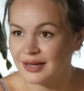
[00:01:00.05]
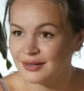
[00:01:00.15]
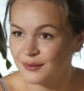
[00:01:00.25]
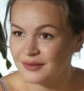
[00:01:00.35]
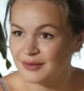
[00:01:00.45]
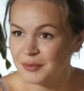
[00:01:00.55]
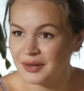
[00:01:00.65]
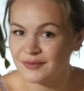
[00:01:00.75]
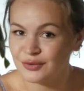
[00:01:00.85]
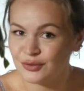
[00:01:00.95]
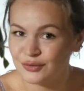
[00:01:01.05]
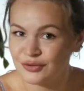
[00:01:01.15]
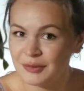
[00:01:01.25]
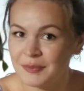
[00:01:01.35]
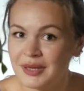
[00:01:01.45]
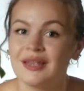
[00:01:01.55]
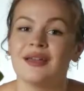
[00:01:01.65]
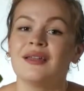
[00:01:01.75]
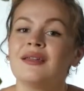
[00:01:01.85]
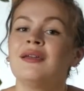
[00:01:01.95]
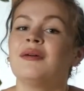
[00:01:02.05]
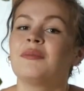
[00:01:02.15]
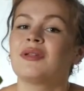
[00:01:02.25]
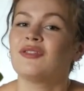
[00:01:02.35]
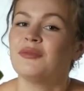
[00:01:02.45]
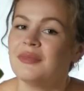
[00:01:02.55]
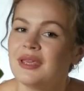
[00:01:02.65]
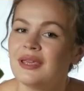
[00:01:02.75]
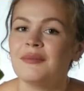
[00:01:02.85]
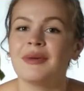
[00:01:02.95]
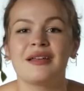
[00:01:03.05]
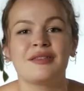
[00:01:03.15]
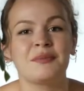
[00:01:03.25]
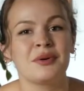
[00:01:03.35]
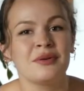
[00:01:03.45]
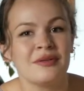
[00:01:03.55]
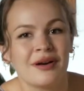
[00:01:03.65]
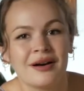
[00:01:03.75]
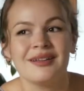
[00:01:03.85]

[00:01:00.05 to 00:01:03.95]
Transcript: I know that's a bit of a douchey opinion, but to me, mass-produced art